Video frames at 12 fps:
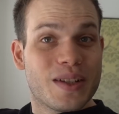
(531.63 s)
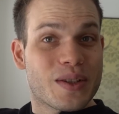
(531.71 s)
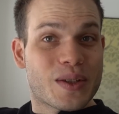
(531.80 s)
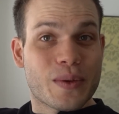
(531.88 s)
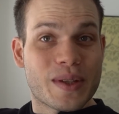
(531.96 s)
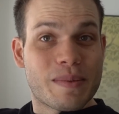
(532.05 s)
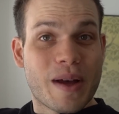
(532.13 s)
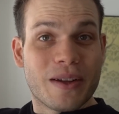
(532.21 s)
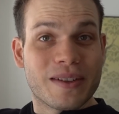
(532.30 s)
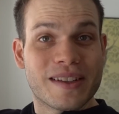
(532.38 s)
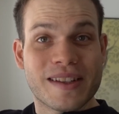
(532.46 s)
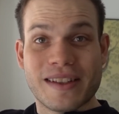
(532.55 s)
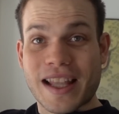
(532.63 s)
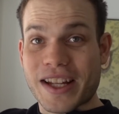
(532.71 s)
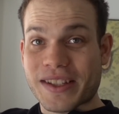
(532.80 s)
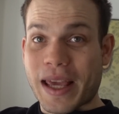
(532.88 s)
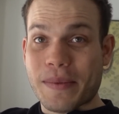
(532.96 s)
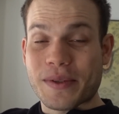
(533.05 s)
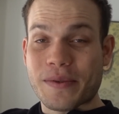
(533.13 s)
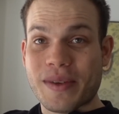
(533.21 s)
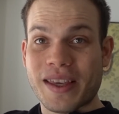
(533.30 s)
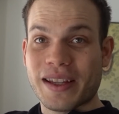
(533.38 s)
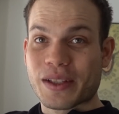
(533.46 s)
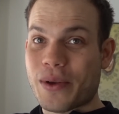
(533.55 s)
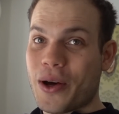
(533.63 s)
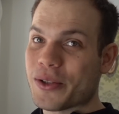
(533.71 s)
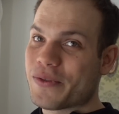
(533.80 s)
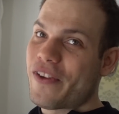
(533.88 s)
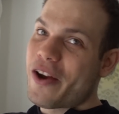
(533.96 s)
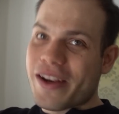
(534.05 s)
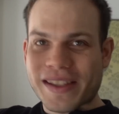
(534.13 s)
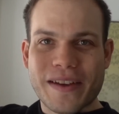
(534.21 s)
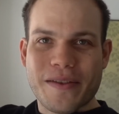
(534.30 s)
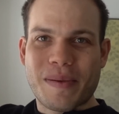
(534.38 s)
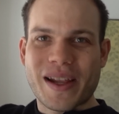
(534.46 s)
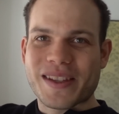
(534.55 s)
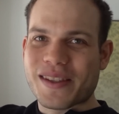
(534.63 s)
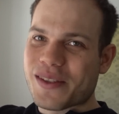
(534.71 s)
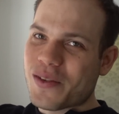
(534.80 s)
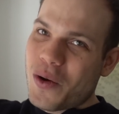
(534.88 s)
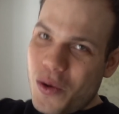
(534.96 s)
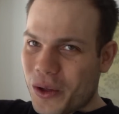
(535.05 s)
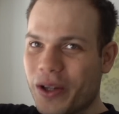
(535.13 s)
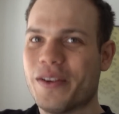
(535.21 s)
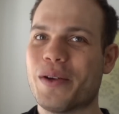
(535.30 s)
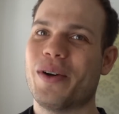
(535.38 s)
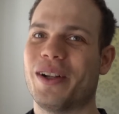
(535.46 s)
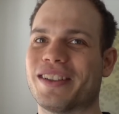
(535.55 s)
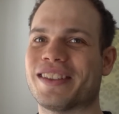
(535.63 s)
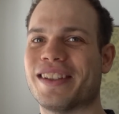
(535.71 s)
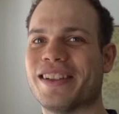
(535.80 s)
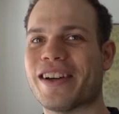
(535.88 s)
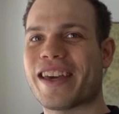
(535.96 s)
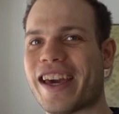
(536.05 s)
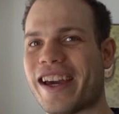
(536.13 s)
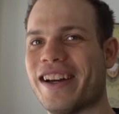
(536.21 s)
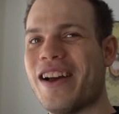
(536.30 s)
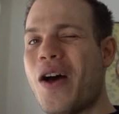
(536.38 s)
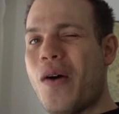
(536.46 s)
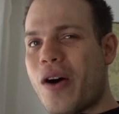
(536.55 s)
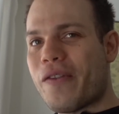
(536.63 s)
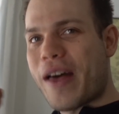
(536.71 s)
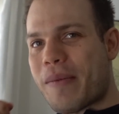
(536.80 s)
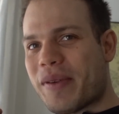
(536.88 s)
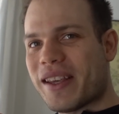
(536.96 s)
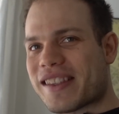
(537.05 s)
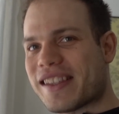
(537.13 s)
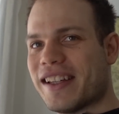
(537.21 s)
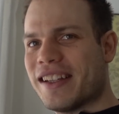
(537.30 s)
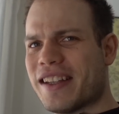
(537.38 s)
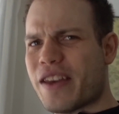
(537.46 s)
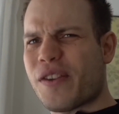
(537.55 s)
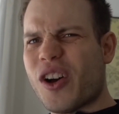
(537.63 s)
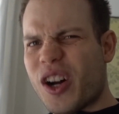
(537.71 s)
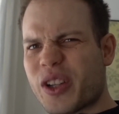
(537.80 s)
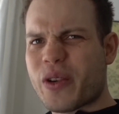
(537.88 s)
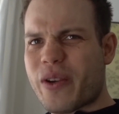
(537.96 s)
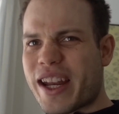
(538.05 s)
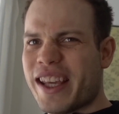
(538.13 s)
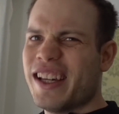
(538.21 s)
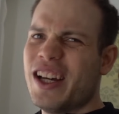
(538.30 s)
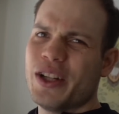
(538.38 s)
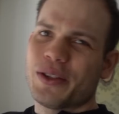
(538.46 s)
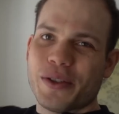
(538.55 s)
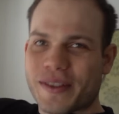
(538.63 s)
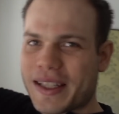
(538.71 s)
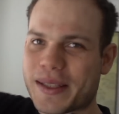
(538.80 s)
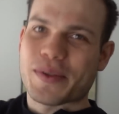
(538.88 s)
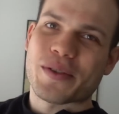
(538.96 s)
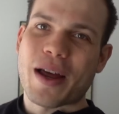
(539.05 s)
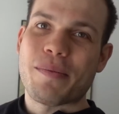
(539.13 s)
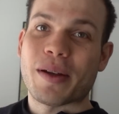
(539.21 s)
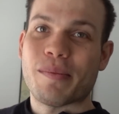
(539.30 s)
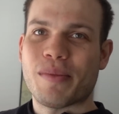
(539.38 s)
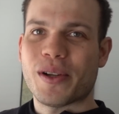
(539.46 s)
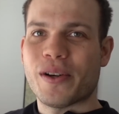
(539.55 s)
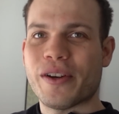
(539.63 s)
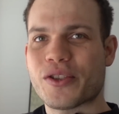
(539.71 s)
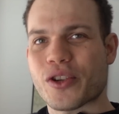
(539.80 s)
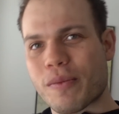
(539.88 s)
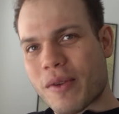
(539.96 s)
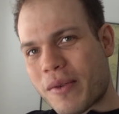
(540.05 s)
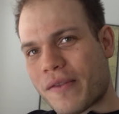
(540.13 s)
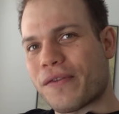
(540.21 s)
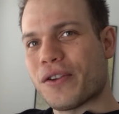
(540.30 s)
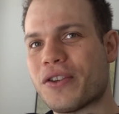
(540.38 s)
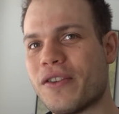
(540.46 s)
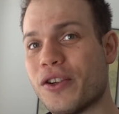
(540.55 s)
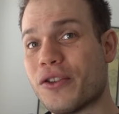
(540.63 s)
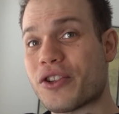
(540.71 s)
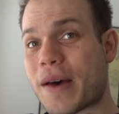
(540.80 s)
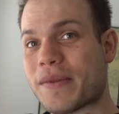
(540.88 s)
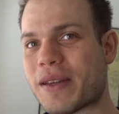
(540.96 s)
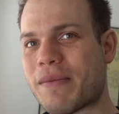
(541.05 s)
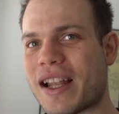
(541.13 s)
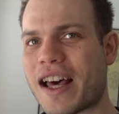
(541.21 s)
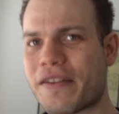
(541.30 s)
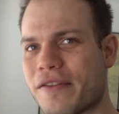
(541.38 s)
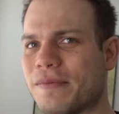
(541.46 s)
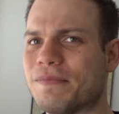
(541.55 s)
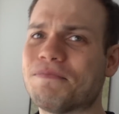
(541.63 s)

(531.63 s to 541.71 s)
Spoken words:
Swiss mountain landscapes with me, as well as various other places all over the world. Okay, well, with that being said, if you aren't already, do hit that subscribe button below and join me on my new chapter in my life.